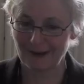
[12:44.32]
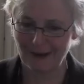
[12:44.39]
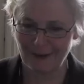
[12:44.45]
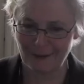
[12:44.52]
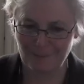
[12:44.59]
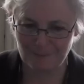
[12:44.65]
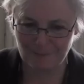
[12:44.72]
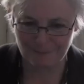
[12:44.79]

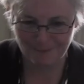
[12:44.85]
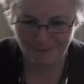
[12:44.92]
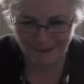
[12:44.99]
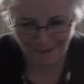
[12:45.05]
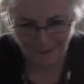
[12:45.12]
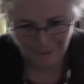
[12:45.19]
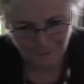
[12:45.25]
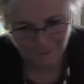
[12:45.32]
Yeah. You
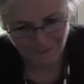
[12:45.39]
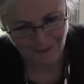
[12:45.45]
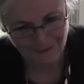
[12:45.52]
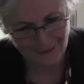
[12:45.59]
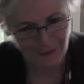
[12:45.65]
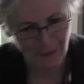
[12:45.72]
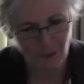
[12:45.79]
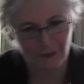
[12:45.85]
know,
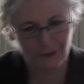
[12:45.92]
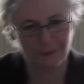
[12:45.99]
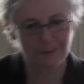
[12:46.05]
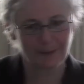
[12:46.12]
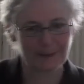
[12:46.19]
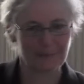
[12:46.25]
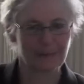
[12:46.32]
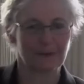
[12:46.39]
like a lot of
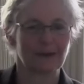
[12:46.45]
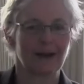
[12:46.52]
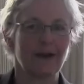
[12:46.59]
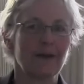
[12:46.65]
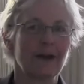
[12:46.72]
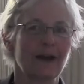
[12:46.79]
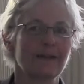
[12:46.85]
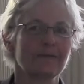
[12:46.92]
people.
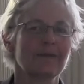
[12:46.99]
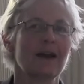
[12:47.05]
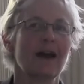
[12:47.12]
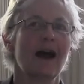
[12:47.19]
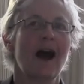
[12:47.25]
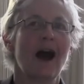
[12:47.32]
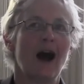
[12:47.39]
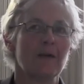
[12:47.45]
I mean,
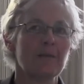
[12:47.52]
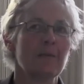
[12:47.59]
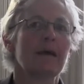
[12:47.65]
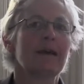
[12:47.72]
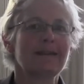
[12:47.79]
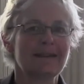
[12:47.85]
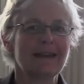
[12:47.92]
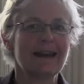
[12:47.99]
I'm
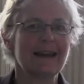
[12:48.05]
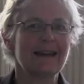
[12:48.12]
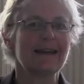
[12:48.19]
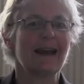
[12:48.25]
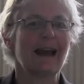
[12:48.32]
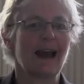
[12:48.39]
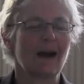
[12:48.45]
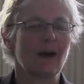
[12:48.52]
based here
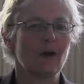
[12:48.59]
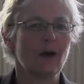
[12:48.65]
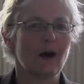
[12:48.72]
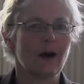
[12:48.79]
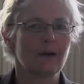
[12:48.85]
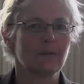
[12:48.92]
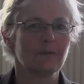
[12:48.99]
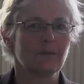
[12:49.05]
now.
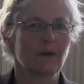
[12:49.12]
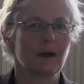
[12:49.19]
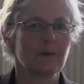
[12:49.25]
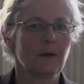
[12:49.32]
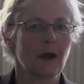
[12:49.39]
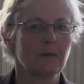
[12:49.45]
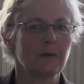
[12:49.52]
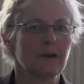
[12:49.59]
I'm
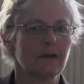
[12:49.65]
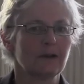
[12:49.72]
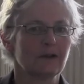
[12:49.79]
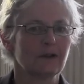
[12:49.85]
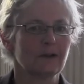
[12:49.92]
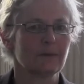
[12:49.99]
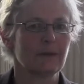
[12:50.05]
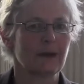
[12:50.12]
hoping
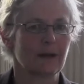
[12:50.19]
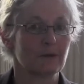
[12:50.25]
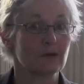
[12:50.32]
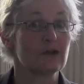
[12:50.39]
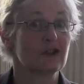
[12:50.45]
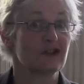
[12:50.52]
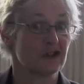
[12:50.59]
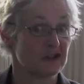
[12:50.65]
to be able to
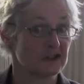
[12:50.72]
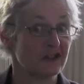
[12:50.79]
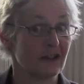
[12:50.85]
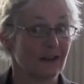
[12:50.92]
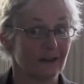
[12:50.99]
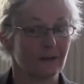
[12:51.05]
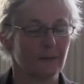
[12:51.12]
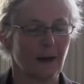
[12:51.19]
return to
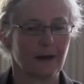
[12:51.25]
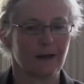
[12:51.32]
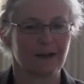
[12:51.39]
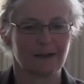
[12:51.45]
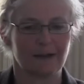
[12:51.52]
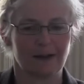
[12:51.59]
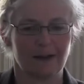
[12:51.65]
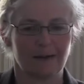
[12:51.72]
King's Manor
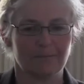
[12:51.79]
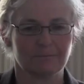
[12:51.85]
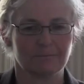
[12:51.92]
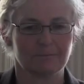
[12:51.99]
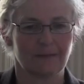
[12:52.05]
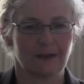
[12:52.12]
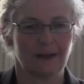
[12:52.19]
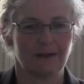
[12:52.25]

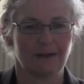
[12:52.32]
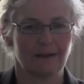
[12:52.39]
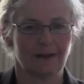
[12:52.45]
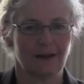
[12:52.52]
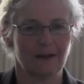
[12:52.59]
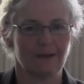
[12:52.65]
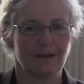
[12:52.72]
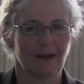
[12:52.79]

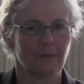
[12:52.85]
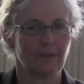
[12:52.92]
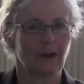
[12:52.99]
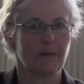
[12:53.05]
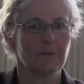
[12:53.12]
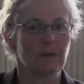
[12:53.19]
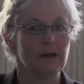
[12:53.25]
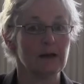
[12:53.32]
in
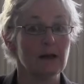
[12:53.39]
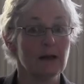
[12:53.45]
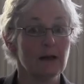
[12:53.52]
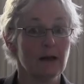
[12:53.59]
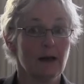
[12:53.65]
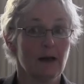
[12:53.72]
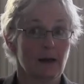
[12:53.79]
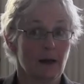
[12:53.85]
September.
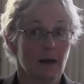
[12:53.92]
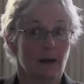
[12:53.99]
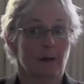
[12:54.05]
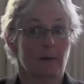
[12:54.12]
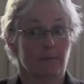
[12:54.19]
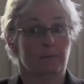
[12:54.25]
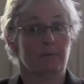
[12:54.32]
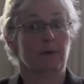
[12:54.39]

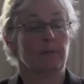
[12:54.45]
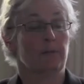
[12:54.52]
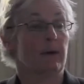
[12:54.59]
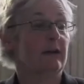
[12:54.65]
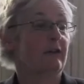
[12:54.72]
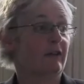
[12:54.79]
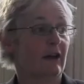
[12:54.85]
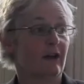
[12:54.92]
But
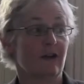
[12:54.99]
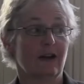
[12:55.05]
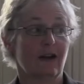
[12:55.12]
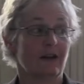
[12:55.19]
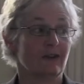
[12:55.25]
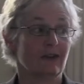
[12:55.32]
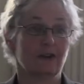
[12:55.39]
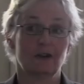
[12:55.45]
based here in
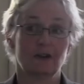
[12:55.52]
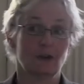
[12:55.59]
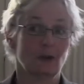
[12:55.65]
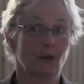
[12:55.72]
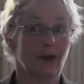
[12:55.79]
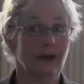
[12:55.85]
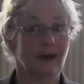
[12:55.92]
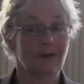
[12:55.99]
Heslington
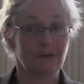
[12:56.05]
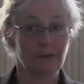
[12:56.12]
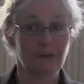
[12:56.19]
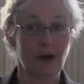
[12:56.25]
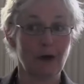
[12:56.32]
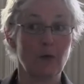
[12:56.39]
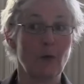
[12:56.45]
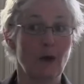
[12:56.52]
Hall, I have a
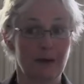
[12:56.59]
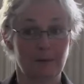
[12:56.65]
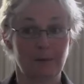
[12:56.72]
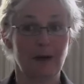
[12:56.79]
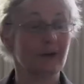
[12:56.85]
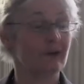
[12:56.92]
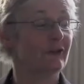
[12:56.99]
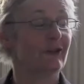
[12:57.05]
railway
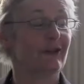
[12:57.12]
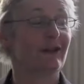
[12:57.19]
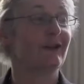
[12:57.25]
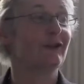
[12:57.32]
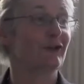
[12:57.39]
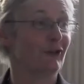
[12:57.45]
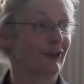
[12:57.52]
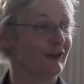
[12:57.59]
poster
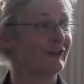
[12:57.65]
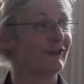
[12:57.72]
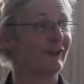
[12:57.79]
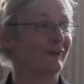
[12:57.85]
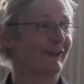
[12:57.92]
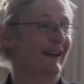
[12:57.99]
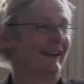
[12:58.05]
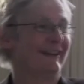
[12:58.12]
illustration
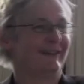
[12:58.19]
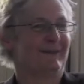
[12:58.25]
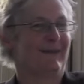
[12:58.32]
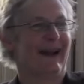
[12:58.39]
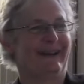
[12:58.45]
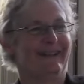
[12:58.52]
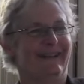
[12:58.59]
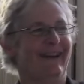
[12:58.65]
of King's
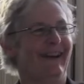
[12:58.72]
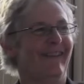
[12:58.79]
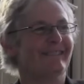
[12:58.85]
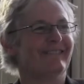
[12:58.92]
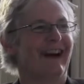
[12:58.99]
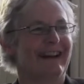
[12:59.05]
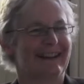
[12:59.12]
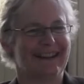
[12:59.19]
Manor on
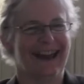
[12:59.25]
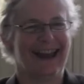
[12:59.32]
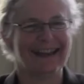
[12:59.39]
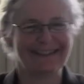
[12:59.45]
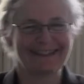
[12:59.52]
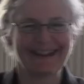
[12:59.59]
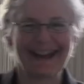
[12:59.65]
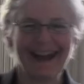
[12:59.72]
my
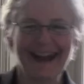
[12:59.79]
desk.